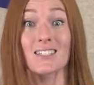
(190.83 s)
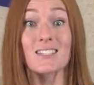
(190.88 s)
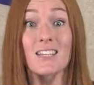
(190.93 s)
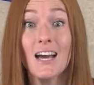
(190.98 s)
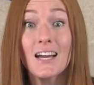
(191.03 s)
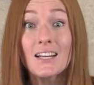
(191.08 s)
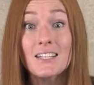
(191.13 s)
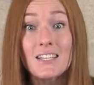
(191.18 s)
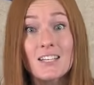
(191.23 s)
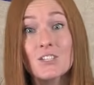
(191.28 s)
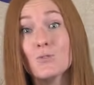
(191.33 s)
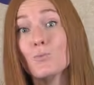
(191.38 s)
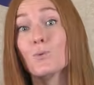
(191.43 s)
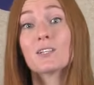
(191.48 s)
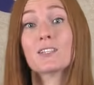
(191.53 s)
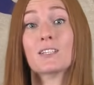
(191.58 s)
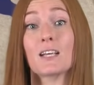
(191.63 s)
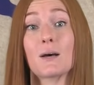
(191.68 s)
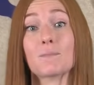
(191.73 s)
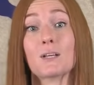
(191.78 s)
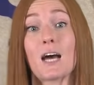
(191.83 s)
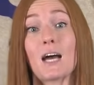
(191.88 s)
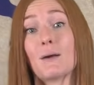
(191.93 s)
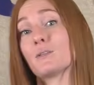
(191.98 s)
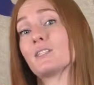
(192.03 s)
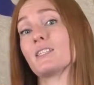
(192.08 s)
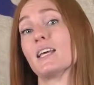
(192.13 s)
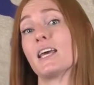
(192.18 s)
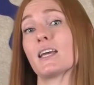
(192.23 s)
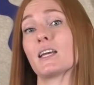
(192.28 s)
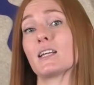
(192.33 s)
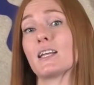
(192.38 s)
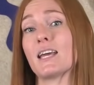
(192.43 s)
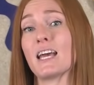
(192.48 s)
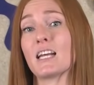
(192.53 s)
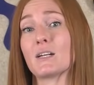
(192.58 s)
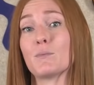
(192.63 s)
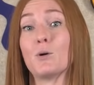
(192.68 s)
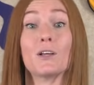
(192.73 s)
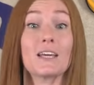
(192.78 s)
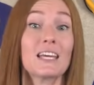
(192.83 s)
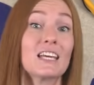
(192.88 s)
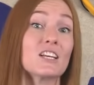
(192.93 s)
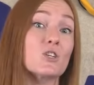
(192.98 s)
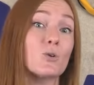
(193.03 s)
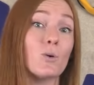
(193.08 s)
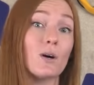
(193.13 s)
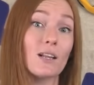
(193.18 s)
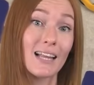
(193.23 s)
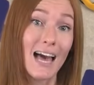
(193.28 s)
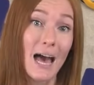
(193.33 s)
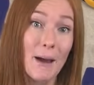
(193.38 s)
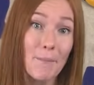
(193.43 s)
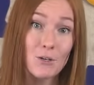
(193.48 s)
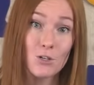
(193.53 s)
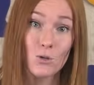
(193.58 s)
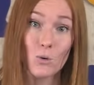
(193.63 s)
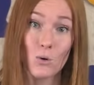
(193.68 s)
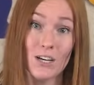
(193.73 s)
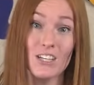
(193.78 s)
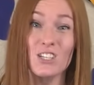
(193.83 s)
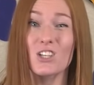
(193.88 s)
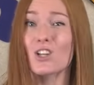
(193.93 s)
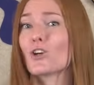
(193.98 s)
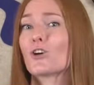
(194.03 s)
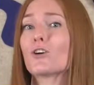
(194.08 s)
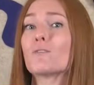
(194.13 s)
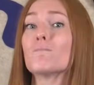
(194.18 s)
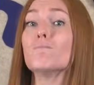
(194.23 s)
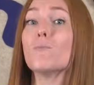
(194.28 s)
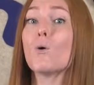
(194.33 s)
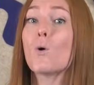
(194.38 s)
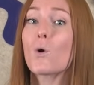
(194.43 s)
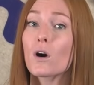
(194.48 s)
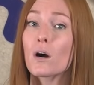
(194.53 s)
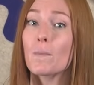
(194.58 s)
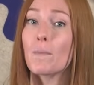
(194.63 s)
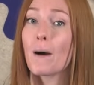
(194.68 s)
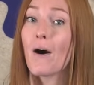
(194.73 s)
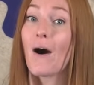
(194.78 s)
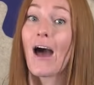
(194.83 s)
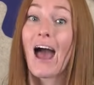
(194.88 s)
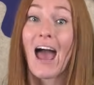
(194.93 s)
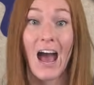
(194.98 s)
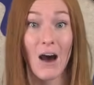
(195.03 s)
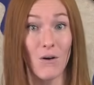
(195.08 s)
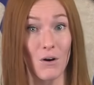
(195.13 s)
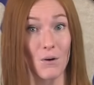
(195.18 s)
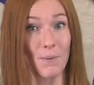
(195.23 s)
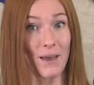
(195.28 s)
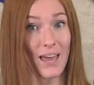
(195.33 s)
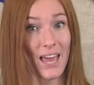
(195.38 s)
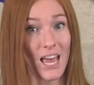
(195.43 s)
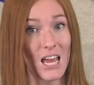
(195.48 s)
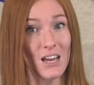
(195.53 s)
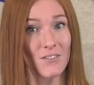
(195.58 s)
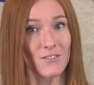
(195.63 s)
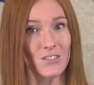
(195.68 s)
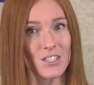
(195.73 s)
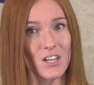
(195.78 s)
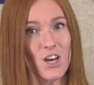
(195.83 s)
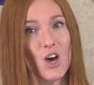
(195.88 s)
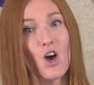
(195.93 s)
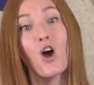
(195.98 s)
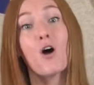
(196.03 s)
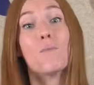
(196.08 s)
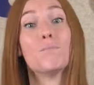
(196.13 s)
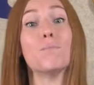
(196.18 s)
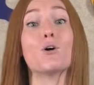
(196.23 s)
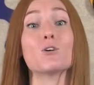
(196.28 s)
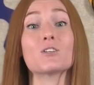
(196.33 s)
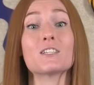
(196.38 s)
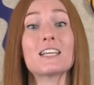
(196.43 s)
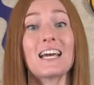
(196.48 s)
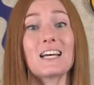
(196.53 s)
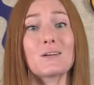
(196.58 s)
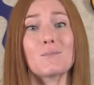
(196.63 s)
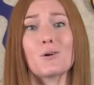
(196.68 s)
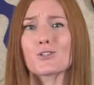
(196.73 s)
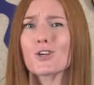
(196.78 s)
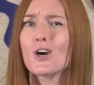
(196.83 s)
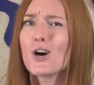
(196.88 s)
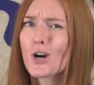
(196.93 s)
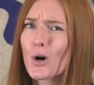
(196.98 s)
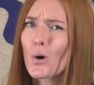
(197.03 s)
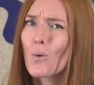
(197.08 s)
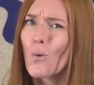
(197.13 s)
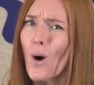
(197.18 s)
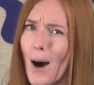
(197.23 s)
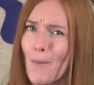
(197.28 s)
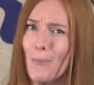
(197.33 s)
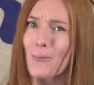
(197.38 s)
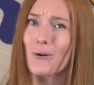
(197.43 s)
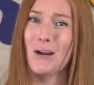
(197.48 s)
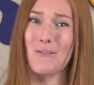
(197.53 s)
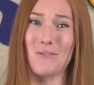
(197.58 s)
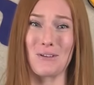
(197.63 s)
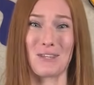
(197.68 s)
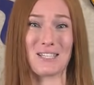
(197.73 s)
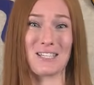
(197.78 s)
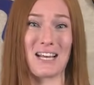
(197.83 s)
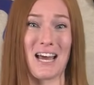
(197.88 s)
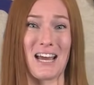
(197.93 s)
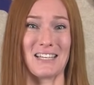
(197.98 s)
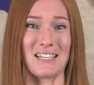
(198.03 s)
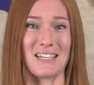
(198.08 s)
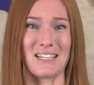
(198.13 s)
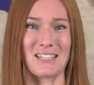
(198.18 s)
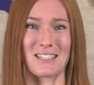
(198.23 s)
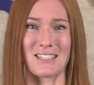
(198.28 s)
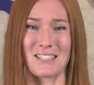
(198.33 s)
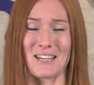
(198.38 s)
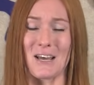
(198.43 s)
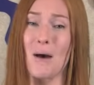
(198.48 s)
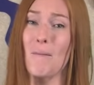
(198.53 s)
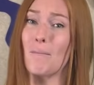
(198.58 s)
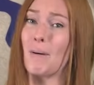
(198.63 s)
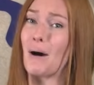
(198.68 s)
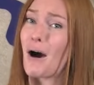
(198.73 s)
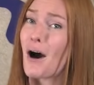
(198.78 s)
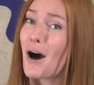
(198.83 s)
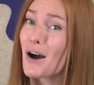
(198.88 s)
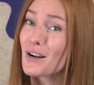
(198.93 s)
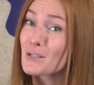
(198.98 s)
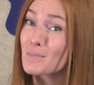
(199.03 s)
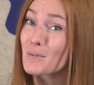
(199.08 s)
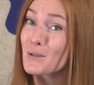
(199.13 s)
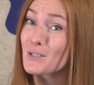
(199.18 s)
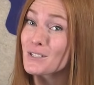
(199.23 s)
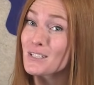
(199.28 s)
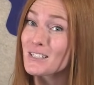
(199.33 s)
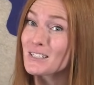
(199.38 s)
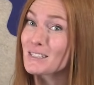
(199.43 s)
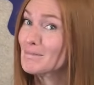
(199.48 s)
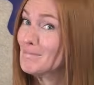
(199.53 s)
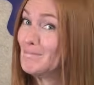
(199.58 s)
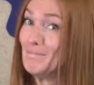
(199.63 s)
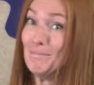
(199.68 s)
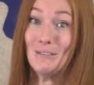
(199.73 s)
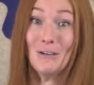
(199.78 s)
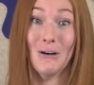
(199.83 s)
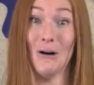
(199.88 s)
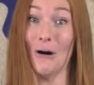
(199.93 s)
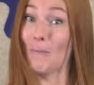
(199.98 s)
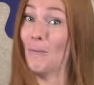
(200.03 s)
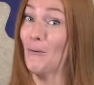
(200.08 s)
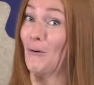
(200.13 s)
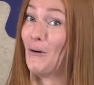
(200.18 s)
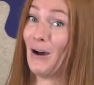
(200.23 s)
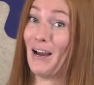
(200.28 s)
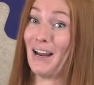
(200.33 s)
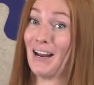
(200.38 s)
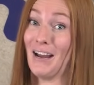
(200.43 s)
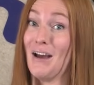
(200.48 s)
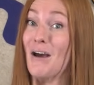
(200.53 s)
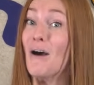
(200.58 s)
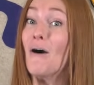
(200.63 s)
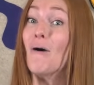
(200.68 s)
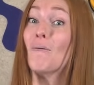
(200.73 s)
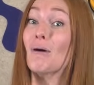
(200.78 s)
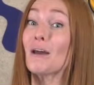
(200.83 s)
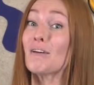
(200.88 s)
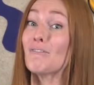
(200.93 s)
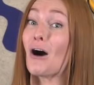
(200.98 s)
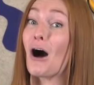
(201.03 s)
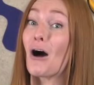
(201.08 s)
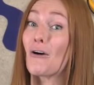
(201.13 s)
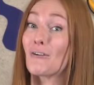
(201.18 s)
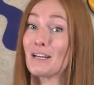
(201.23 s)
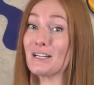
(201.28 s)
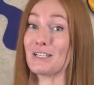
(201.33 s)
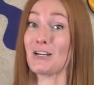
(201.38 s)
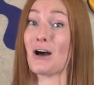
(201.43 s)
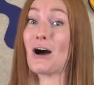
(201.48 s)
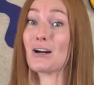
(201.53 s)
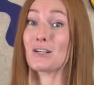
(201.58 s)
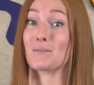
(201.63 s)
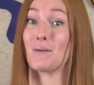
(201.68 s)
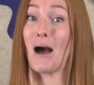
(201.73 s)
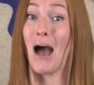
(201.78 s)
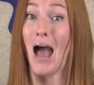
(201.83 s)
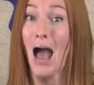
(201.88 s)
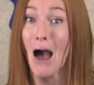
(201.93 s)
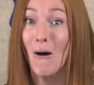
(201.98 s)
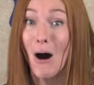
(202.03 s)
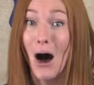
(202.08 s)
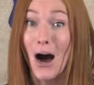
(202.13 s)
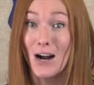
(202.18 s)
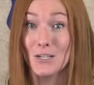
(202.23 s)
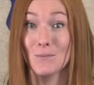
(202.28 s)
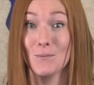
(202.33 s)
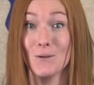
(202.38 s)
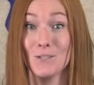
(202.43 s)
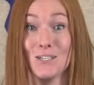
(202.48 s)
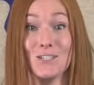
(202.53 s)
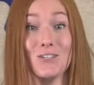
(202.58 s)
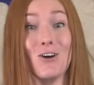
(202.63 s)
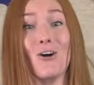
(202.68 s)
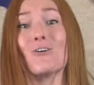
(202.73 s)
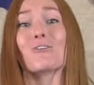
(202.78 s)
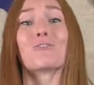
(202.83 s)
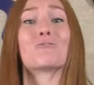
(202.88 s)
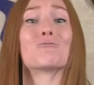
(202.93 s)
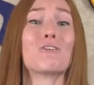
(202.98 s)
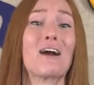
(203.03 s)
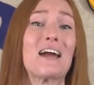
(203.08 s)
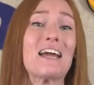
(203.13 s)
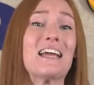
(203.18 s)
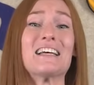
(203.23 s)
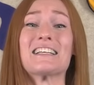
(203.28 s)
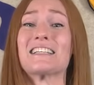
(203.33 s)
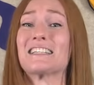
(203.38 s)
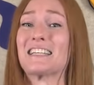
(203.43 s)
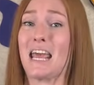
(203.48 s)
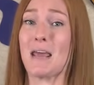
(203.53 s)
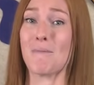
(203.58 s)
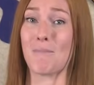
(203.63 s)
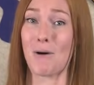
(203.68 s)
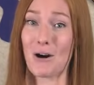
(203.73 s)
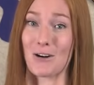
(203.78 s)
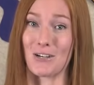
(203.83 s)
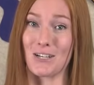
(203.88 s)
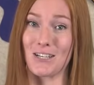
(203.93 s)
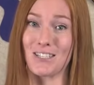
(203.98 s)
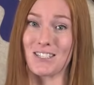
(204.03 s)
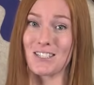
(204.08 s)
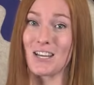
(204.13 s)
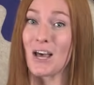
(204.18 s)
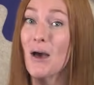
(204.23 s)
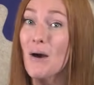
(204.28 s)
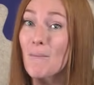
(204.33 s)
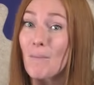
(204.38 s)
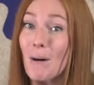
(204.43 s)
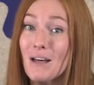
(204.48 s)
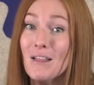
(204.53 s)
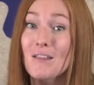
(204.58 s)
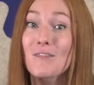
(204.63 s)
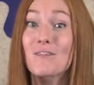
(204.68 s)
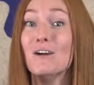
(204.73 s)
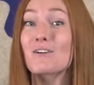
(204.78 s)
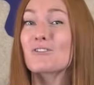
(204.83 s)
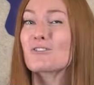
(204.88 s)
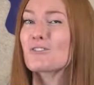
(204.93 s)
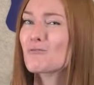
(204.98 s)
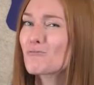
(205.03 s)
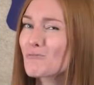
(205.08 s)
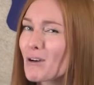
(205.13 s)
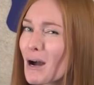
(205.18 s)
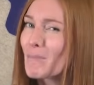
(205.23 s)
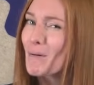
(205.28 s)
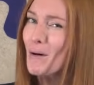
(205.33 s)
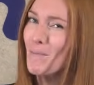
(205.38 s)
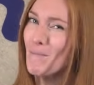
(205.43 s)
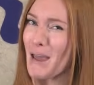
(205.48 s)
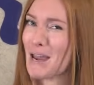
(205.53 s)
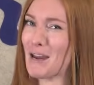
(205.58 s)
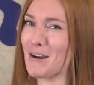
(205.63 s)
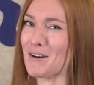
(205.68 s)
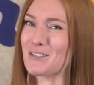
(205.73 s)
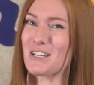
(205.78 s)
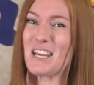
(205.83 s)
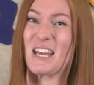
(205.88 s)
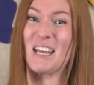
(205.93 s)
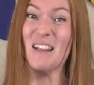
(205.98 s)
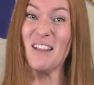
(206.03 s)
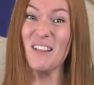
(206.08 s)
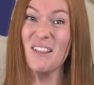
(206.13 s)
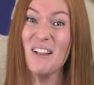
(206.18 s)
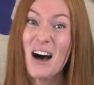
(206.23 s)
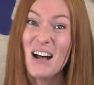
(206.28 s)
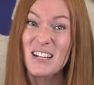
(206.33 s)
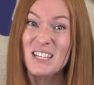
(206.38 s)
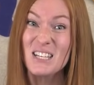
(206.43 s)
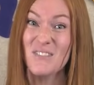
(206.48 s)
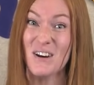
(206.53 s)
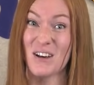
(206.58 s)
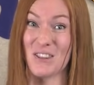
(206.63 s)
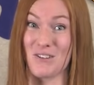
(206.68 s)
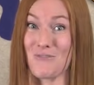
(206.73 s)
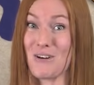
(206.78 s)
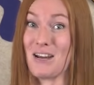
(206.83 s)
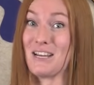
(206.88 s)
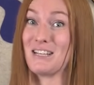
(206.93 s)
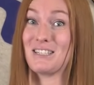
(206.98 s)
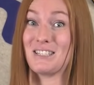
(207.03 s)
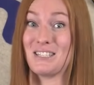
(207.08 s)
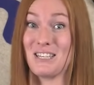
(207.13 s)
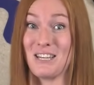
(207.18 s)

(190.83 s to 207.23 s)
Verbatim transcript: Scientists will sometimes take an animal into a laboratory to learn more about how it behaves. Most animals cooperate with the scientists, but octopuses? Oh boy. We've already talked about how octopuses are great escape artists, but they're troublemakers in lots of other ways